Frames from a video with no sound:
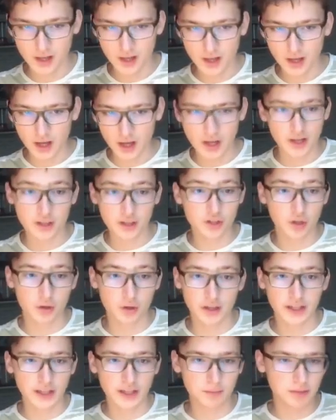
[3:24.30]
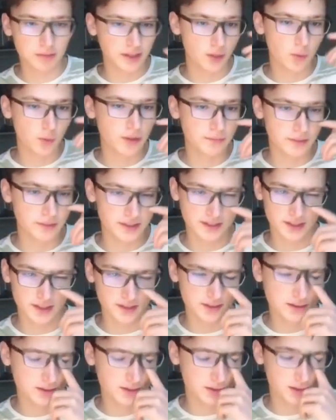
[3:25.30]
Uh, sorry, he can play queen b
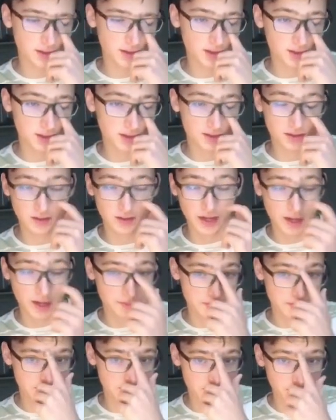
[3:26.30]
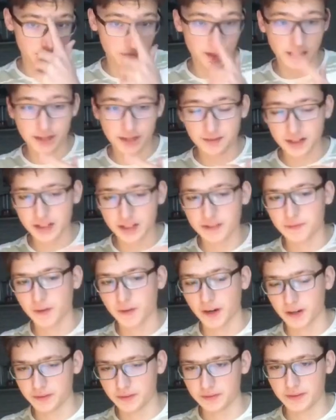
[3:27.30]
six. Uh, sorry, I'm just dumb. And even e
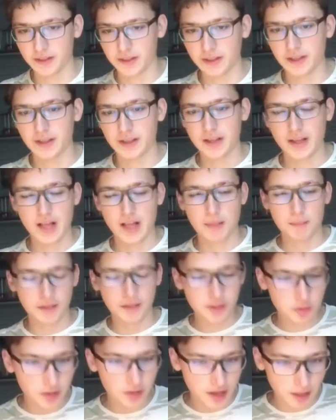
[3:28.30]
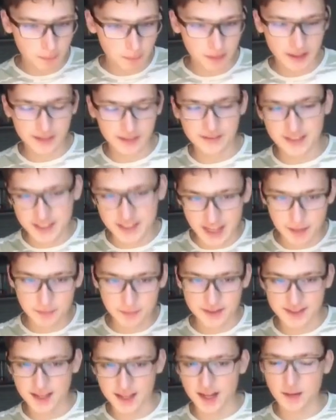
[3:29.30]
five. But you're gonna play the same
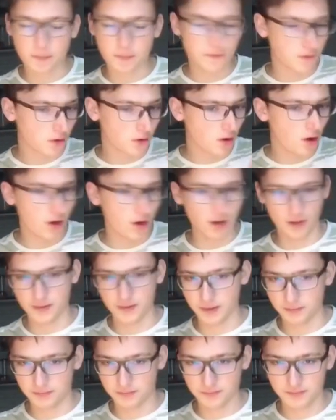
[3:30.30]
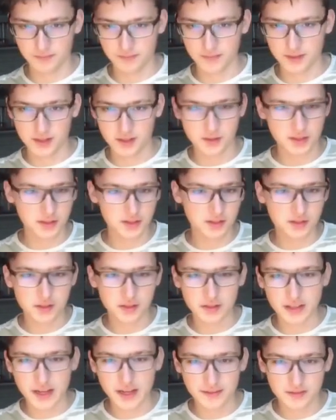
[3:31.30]
setup for all of them. So you you
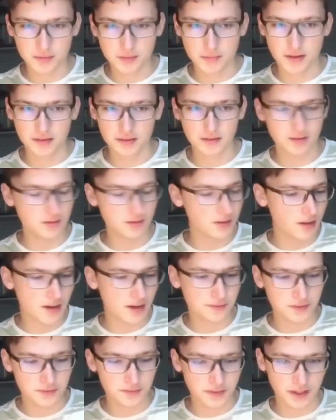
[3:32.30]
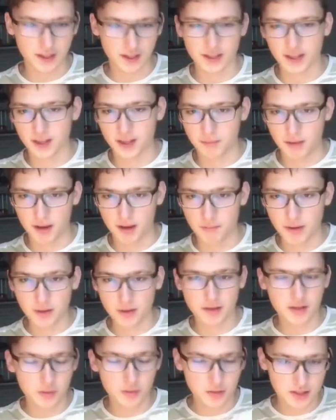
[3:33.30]
don't have to you don't have to think about
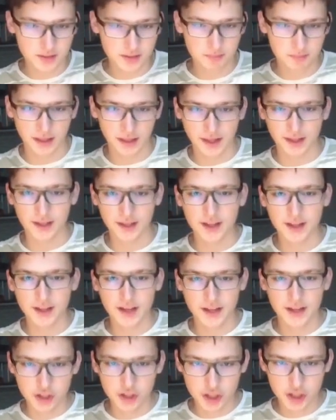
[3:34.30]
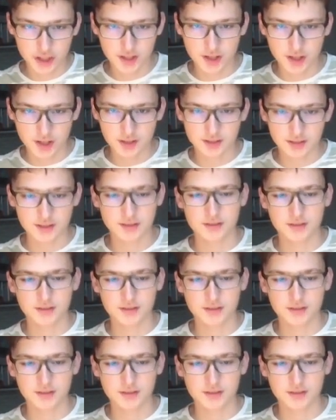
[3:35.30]
it. You just play g six,